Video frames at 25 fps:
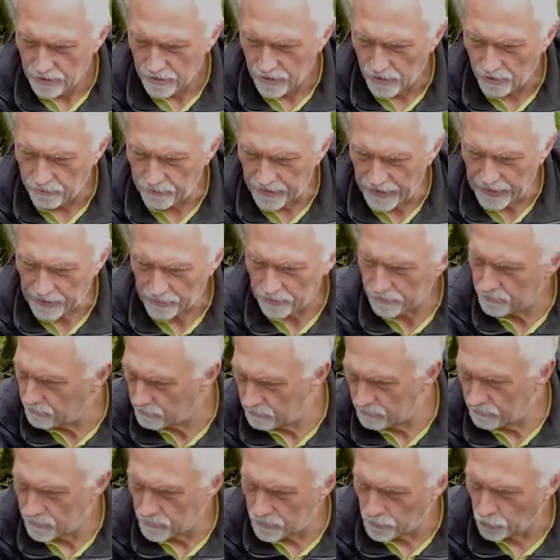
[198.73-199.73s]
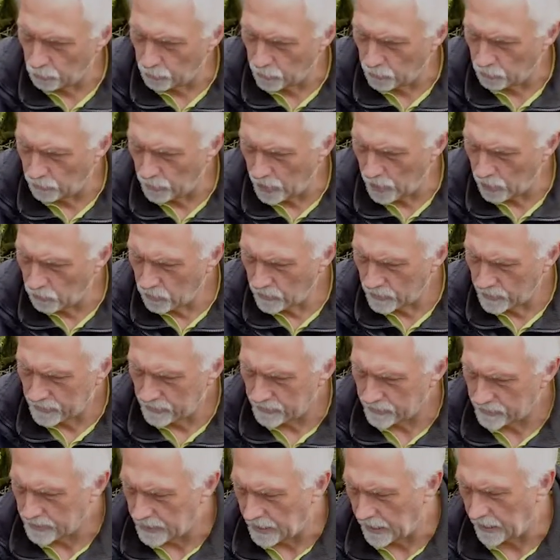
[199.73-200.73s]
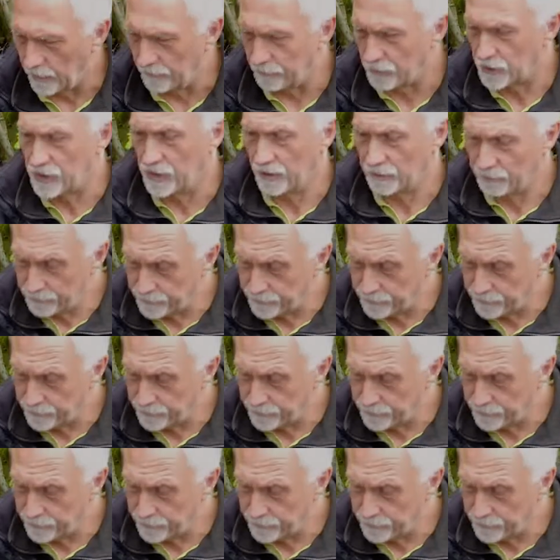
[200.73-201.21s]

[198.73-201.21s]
of that double row, and obviously